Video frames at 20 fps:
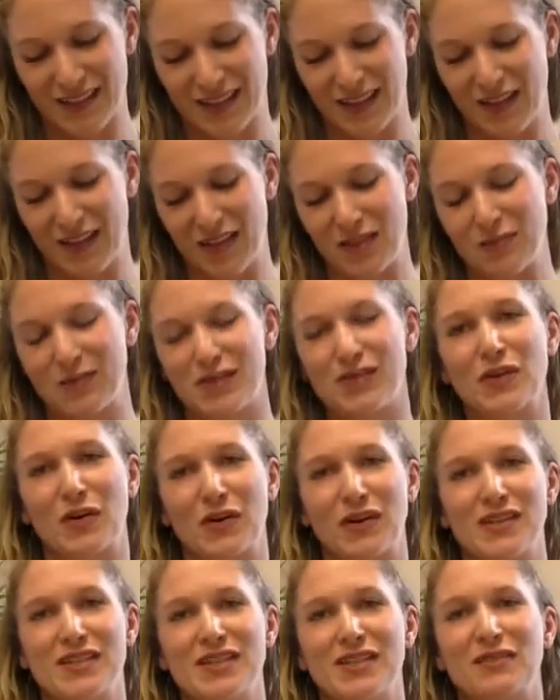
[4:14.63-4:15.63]
the
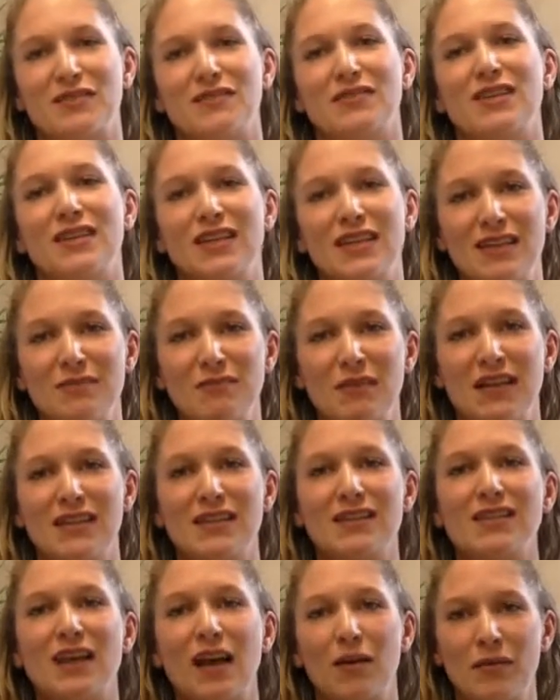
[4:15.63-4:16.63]
majority of the emails
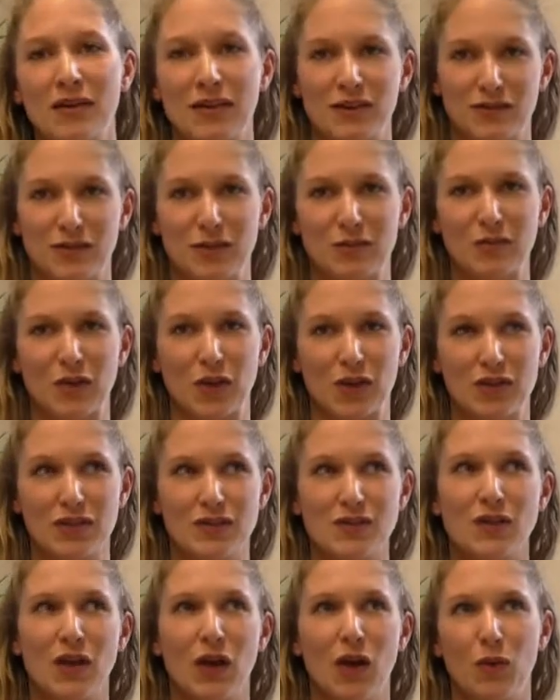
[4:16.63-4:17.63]
coming from NOTS
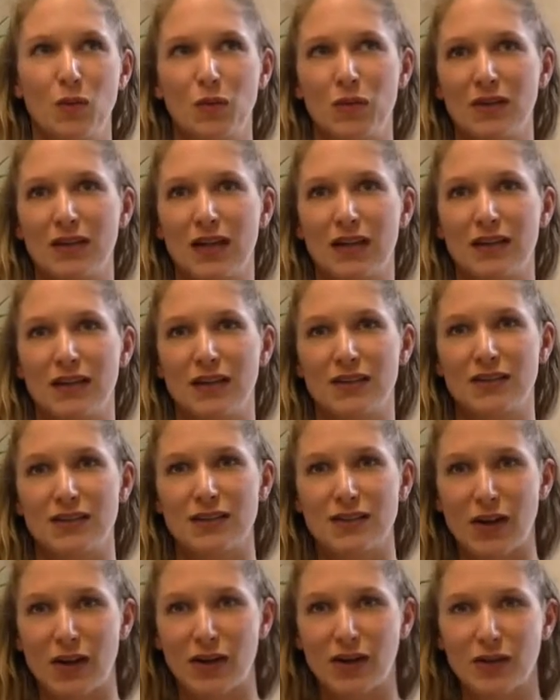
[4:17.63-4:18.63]
would not
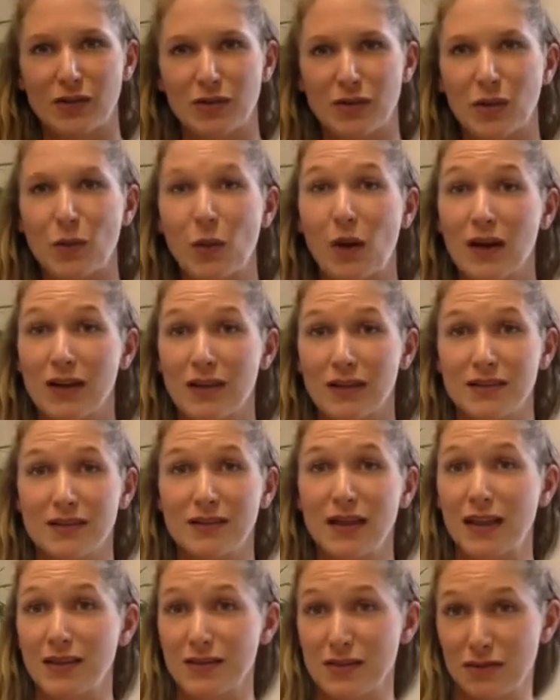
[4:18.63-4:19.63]
necessarily require an
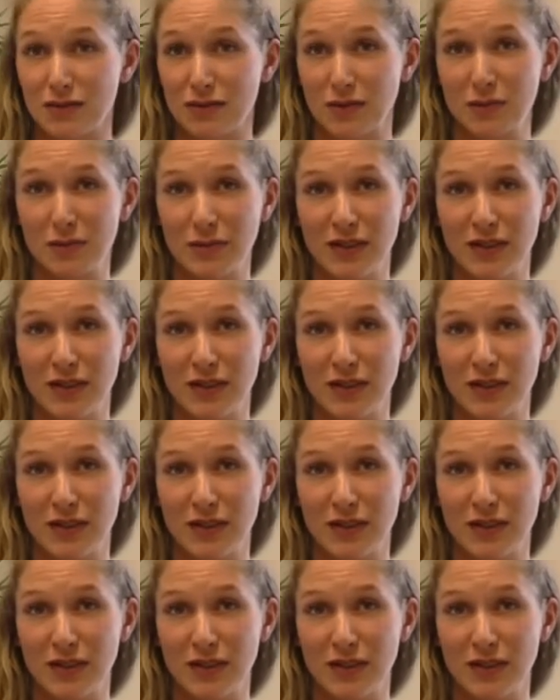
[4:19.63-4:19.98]
answer from me,